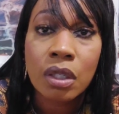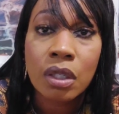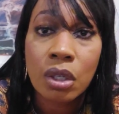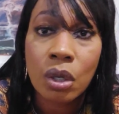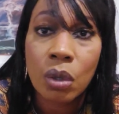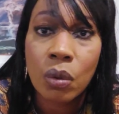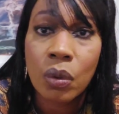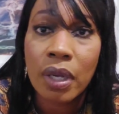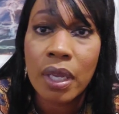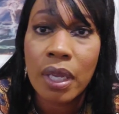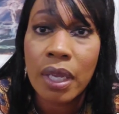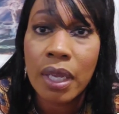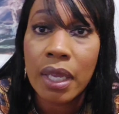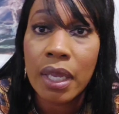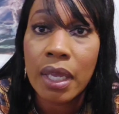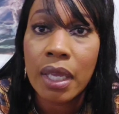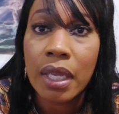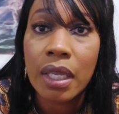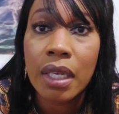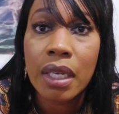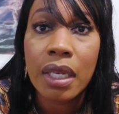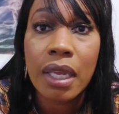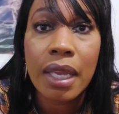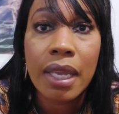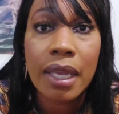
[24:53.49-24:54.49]
go
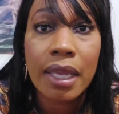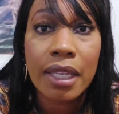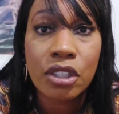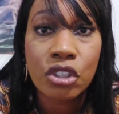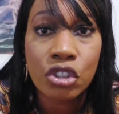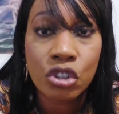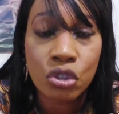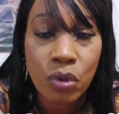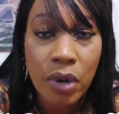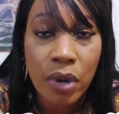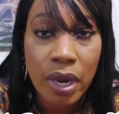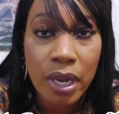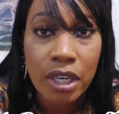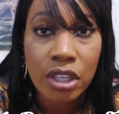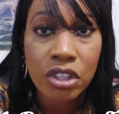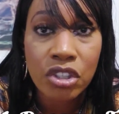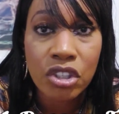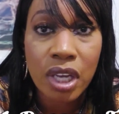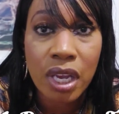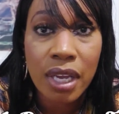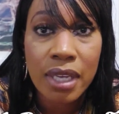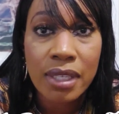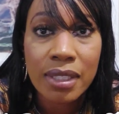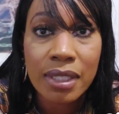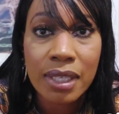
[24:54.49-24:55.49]
ahead and
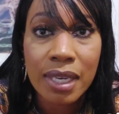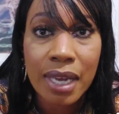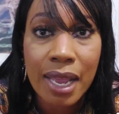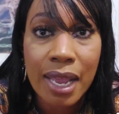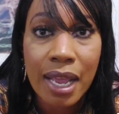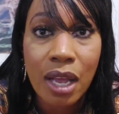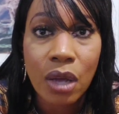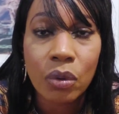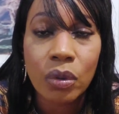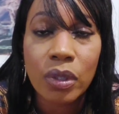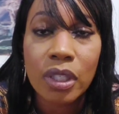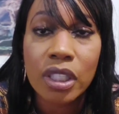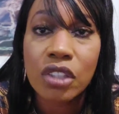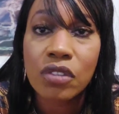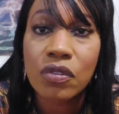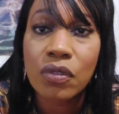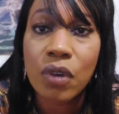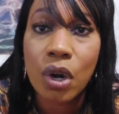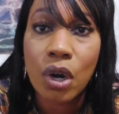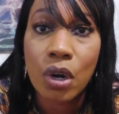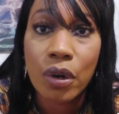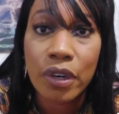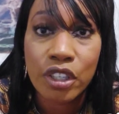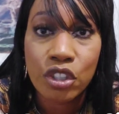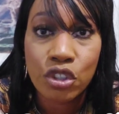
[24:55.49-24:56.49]
strategize it out as
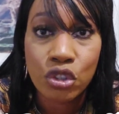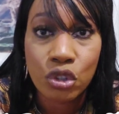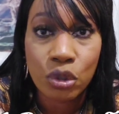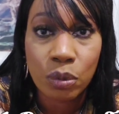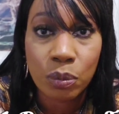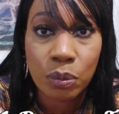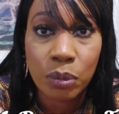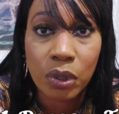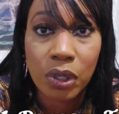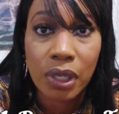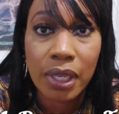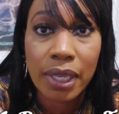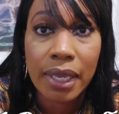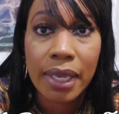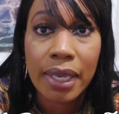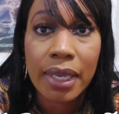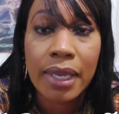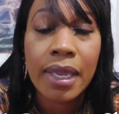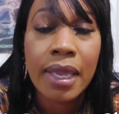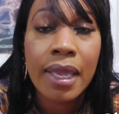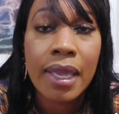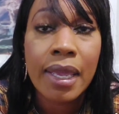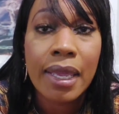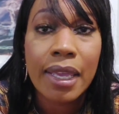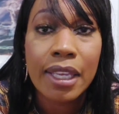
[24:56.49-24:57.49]
far as your
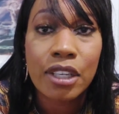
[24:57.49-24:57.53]
play